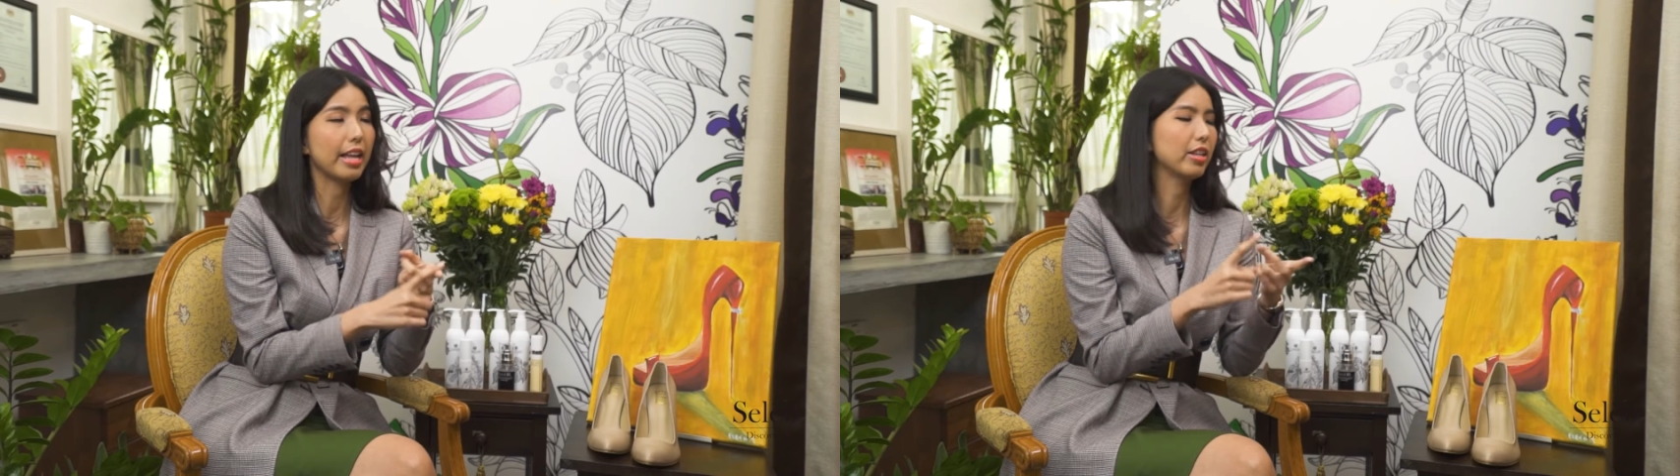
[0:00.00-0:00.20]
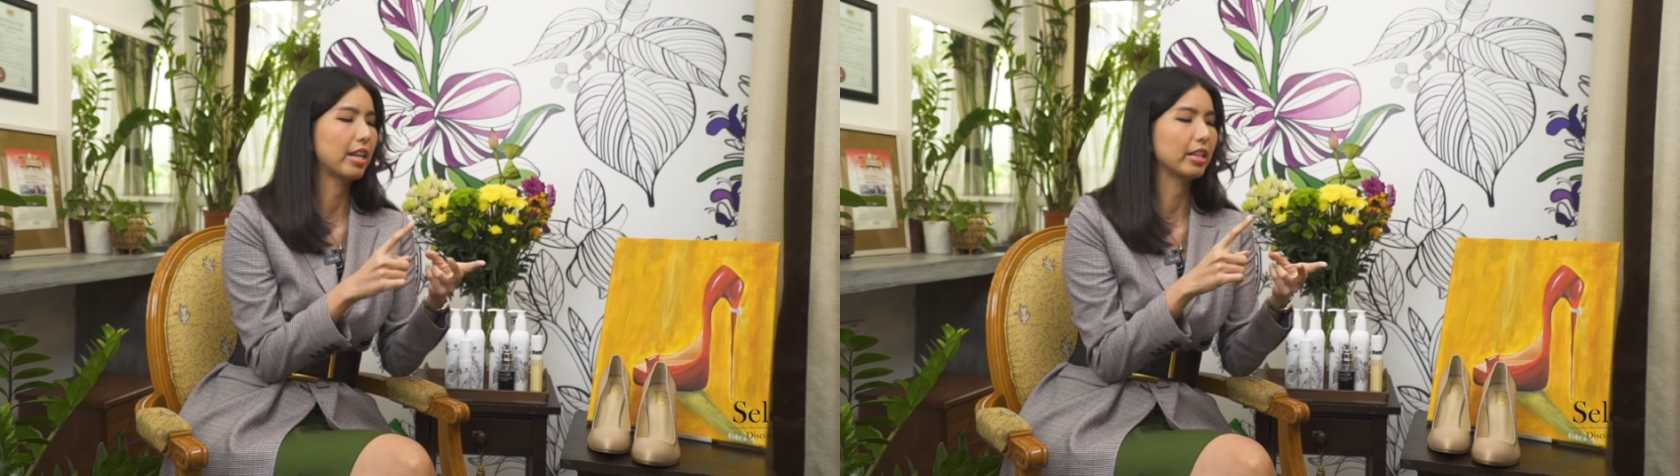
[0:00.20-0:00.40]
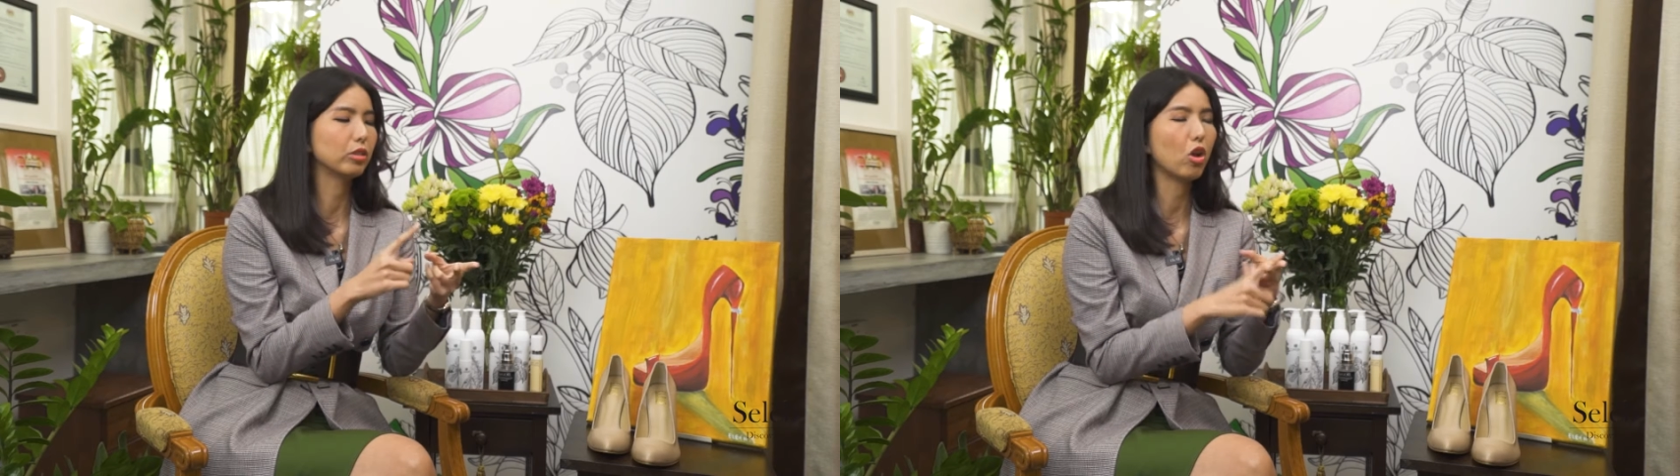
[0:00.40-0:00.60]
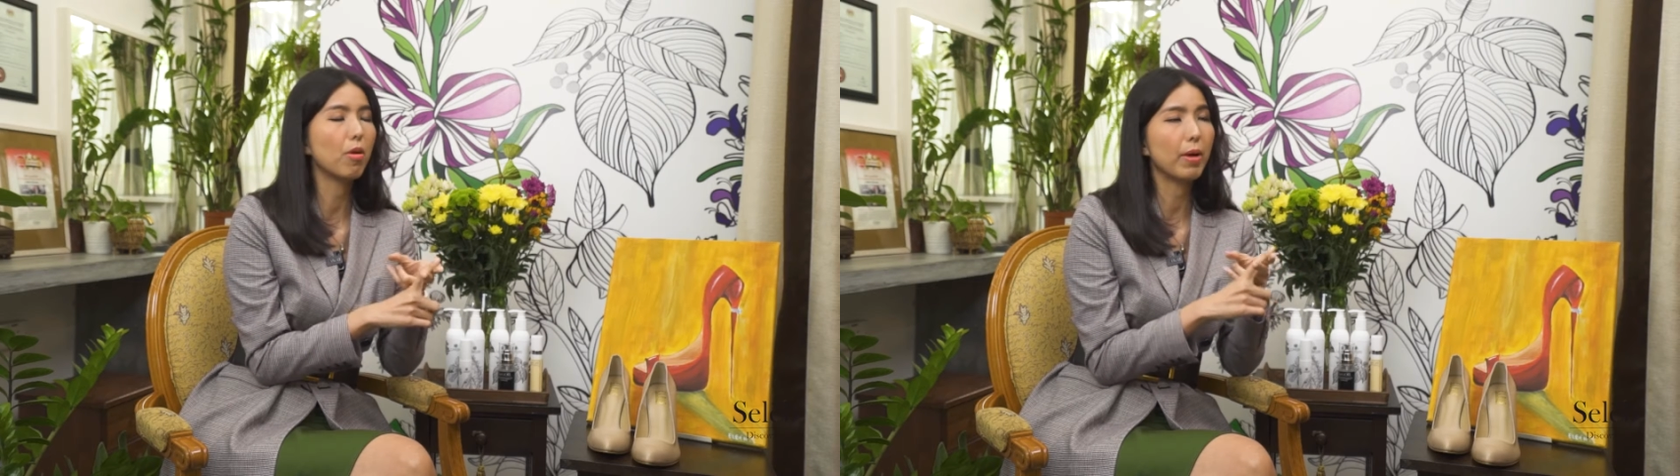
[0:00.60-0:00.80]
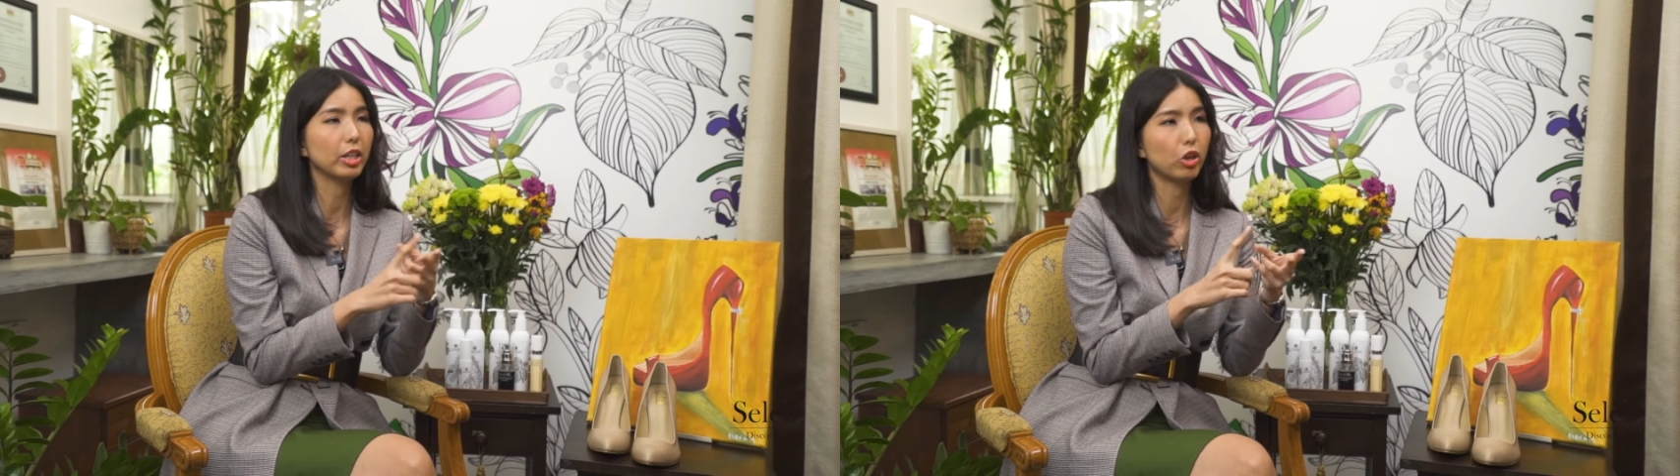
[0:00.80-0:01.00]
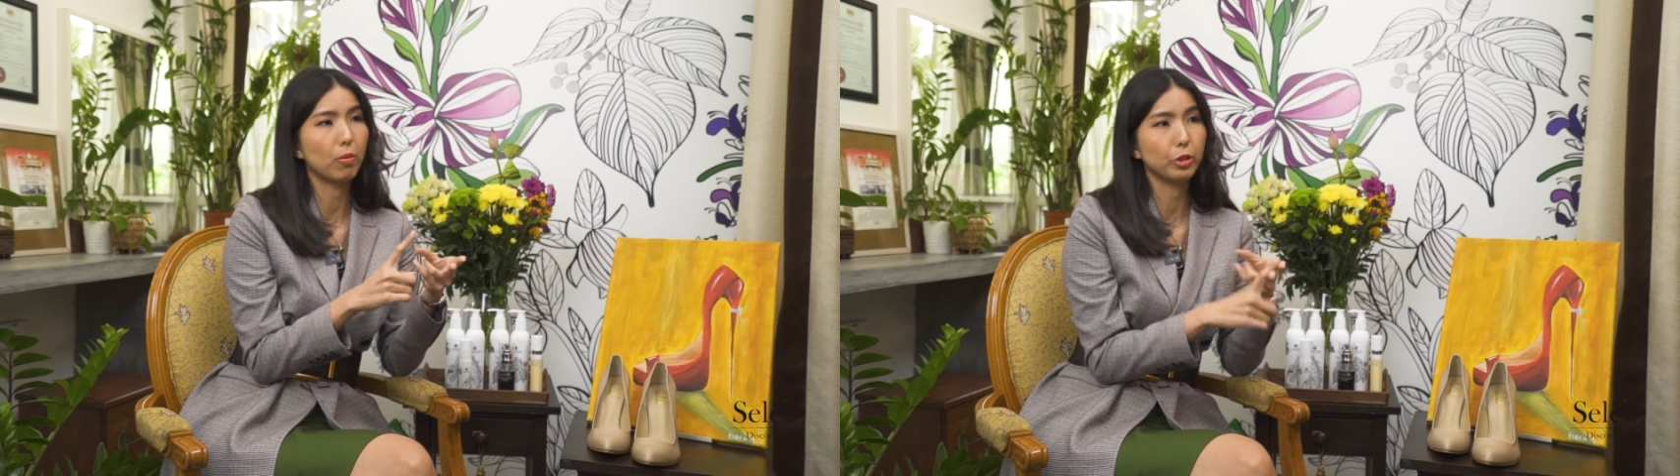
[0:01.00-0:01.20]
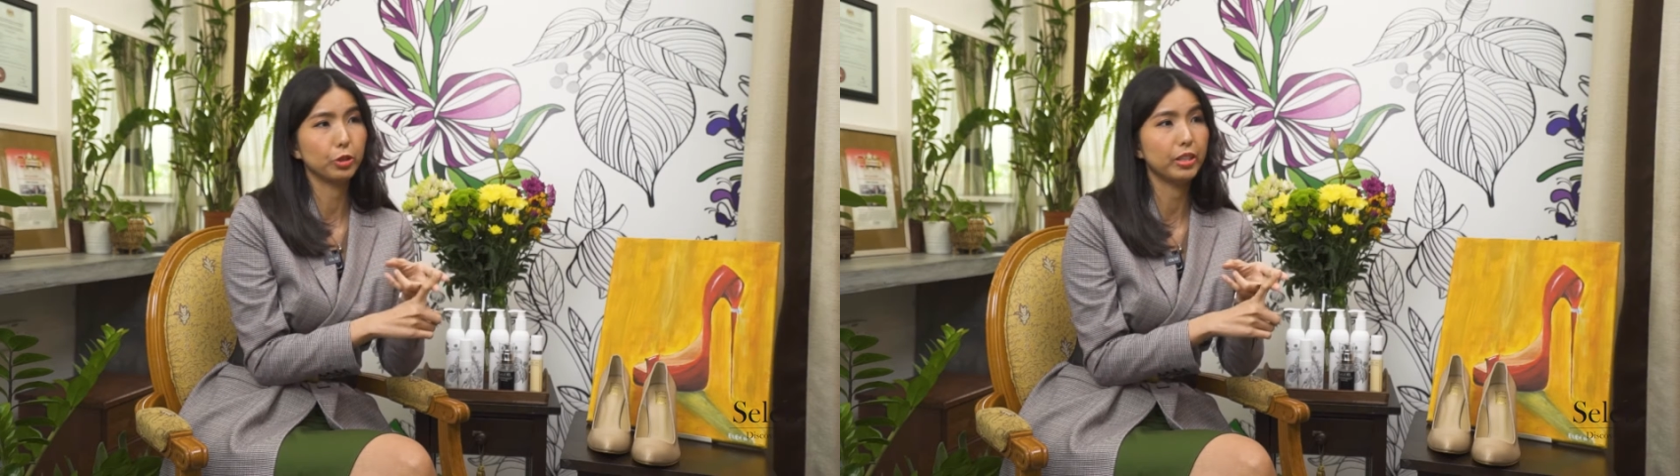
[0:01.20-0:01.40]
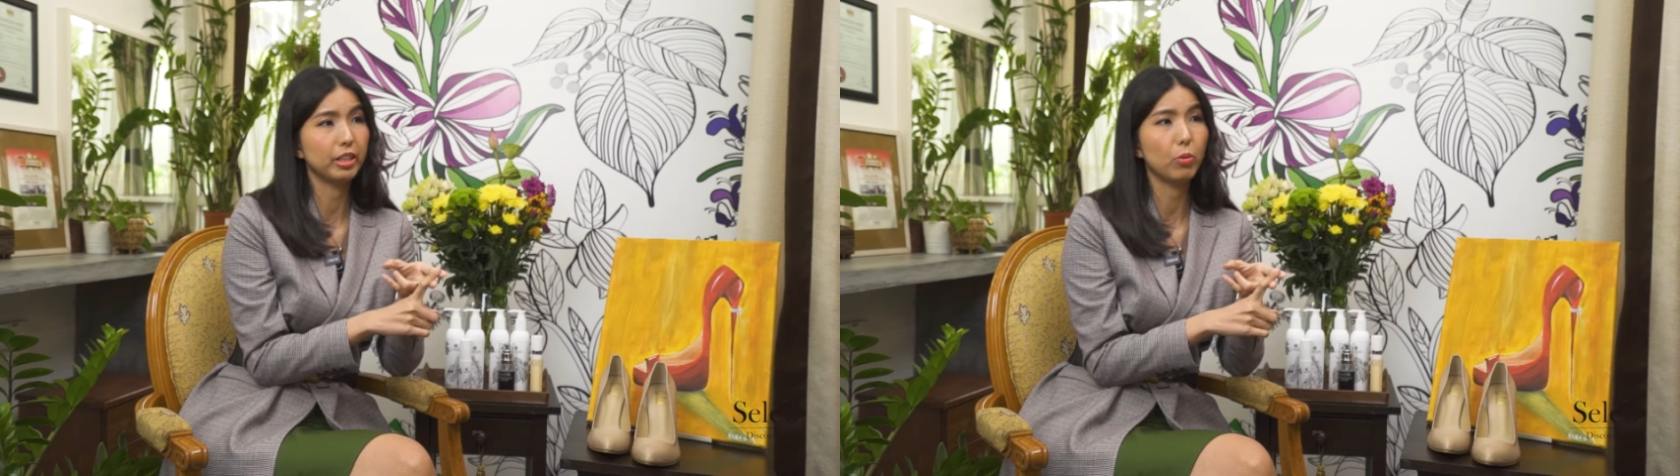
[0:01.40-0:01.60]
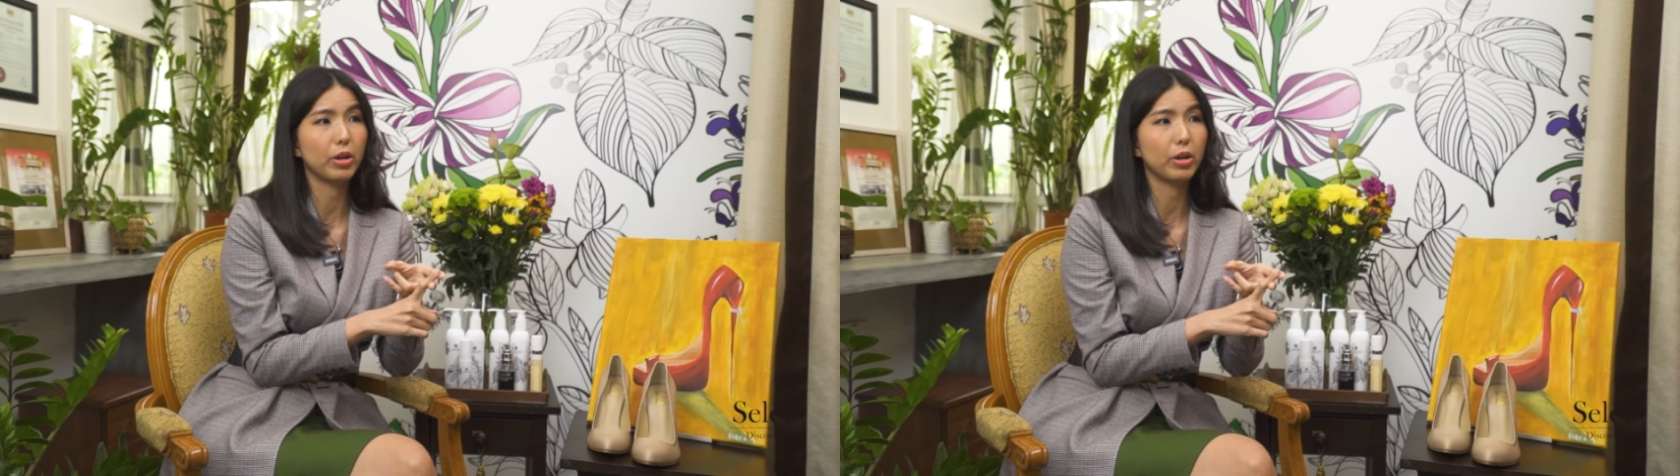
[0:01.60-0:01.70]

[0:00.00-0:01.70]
and there's not much opportunity